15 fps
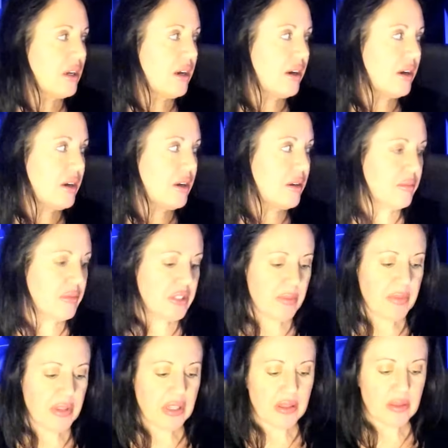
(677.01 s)
Um,
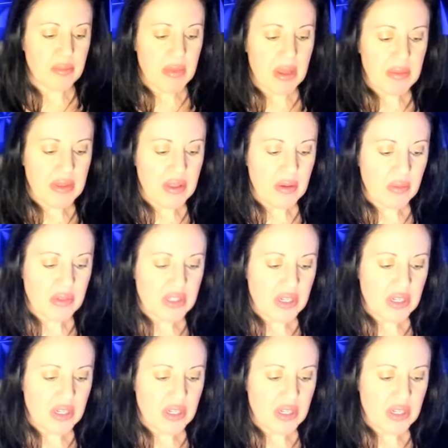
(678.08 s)
something maybe that was